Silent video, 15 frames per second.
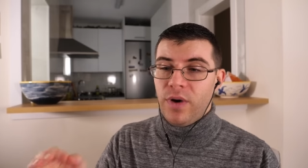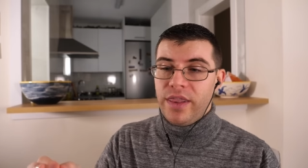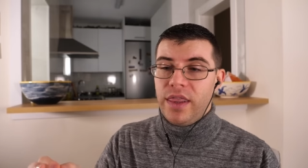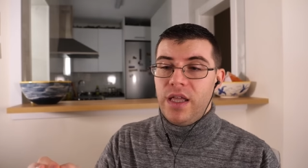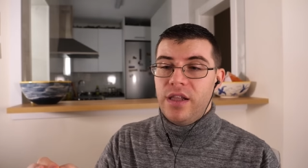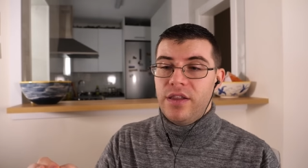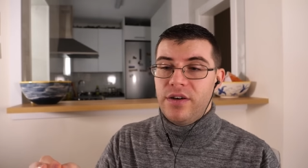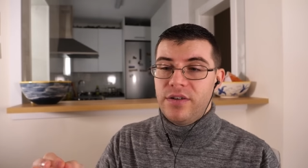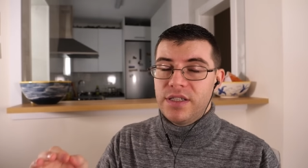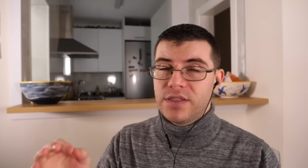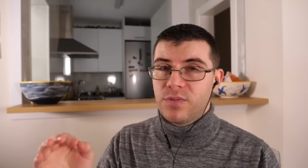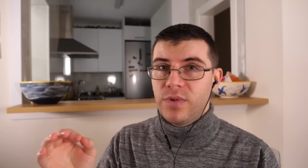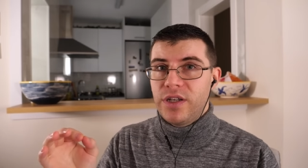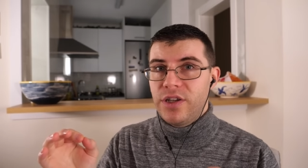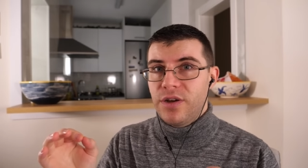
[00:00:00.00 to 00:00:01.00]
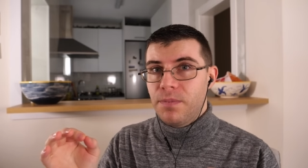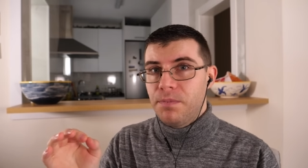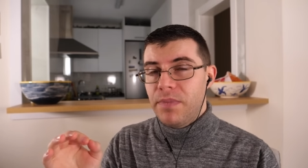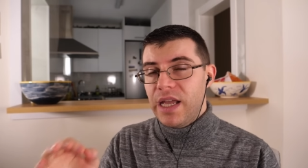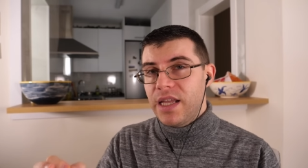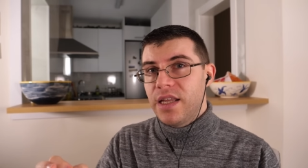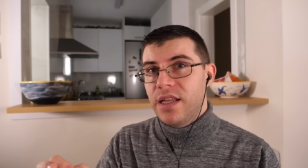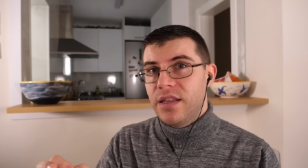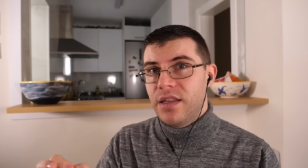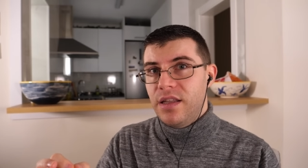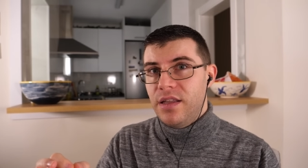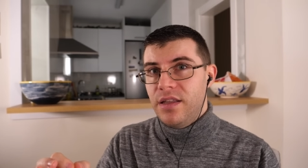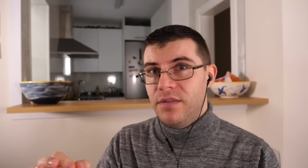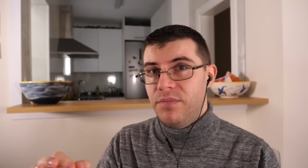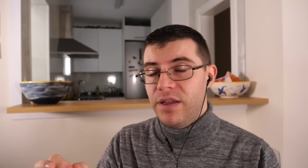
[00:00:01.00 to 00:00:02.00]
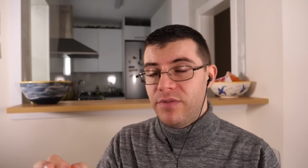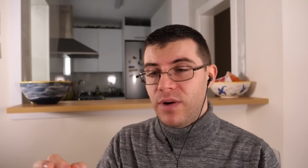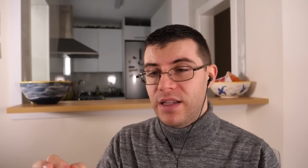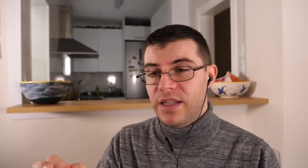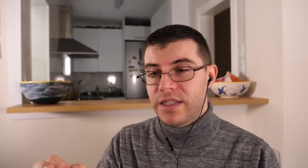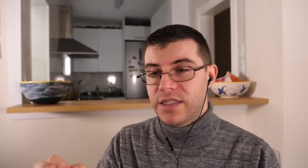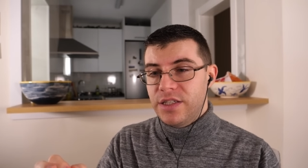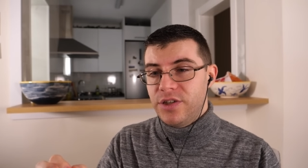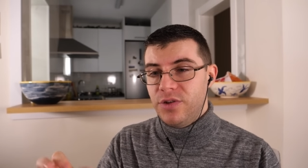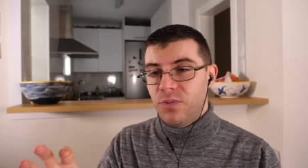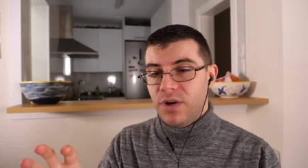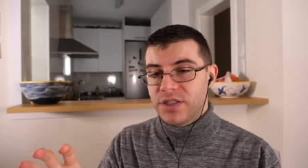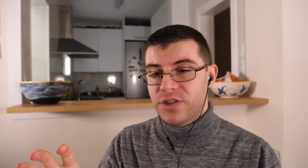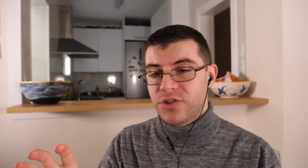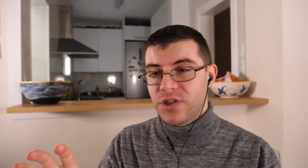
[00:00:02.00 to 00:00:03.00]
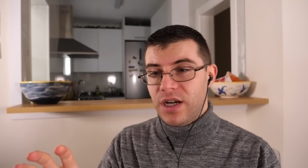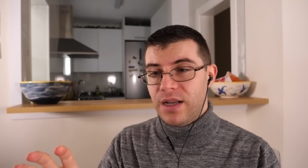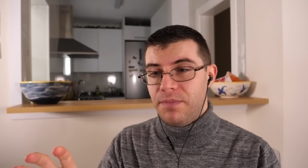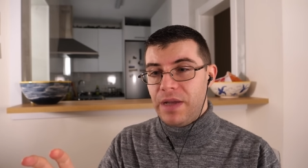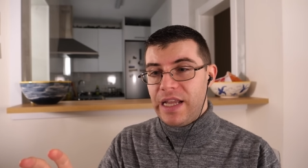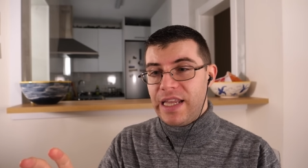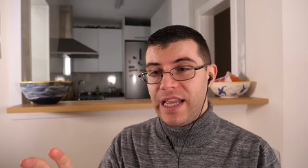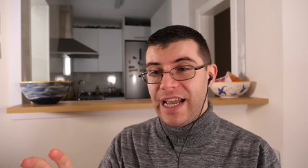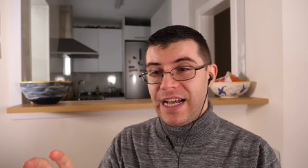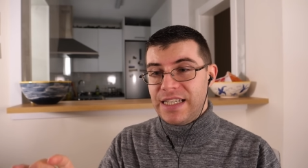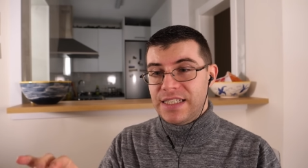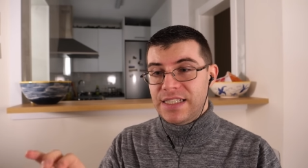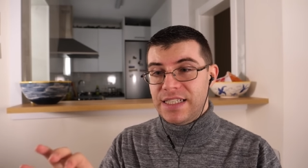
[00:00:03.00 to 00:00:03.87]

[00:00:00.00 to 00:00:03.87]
one thing though is when you're making the beef Wellington, you want to try to make it as